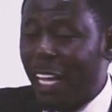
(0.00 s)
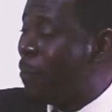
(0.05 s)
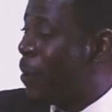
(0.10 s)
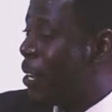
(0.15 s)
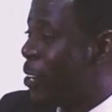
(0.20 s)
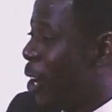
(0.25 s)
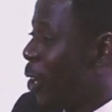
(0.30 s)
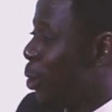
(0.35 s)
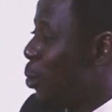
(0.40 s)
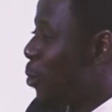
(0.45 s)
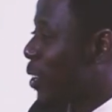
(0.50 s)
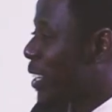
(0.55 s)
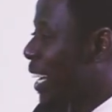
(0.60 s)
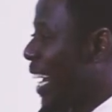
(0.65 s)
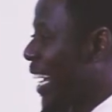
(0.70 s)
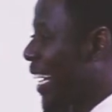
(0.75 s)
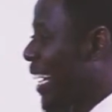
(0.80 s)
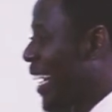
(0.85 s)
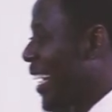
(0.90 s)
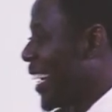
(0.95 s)
It may not
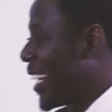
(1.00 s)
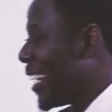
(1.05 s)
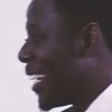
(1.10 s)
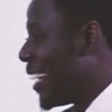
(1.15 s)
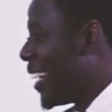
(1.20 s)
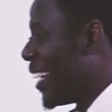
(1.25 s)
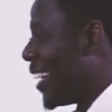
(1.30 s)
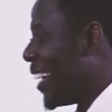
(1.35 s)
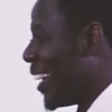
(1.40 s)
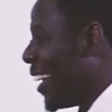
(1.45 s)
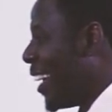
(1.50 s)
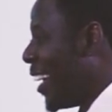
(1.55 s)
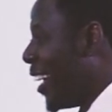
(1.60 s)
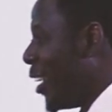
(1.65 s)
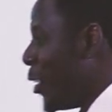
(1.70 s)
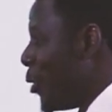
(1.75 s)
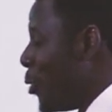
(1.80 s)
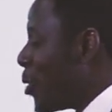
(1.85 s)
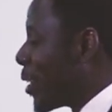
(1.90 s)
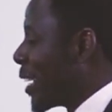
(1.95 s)
look like it.
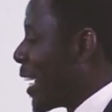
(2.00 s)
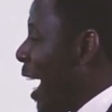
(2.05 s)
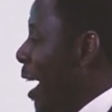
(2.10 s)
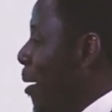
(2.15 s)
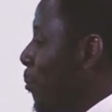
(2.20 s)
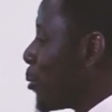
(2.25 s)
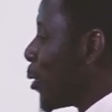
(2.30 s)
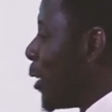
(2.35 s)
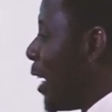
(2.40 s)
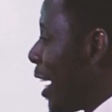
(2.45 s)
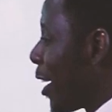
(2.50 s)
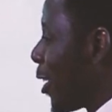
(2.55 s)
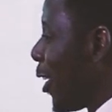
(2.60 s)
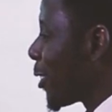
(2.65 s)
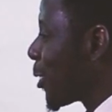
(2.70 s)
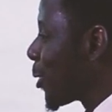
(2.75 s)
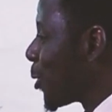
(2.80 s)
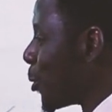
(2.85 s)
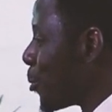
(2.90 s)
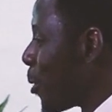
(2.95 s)
You came to
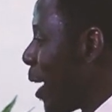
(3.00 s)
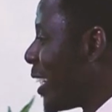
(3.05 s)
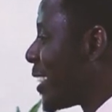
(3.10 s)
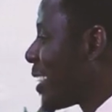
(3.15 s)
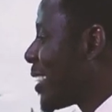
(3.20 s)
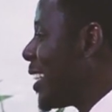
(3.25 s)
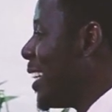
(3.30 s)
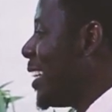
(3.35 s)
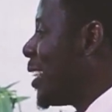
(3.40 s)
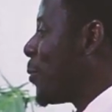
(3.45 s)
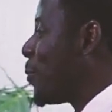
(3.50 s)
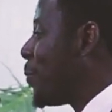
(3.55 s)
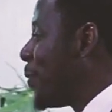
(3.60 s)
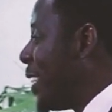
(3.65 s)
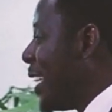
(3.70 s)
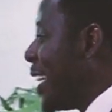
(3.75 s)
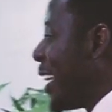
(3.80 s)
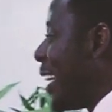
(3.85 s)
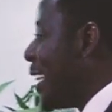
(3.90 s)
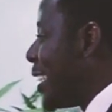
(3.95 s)
Lagos to do a
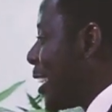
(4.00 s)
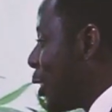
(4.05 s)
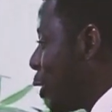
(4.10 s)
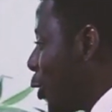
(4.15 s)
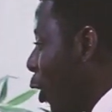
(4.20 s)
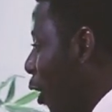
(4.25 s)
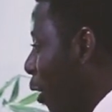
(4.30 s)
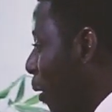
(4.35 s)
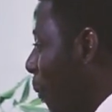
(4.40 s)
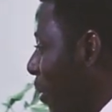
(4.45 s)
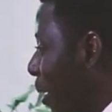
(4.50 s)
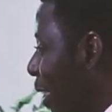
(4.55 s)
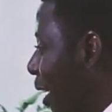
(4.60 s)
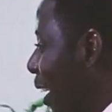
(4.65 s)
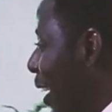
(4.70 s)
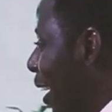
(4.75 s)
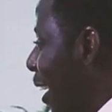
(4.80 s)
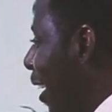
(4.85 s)
six-digit job.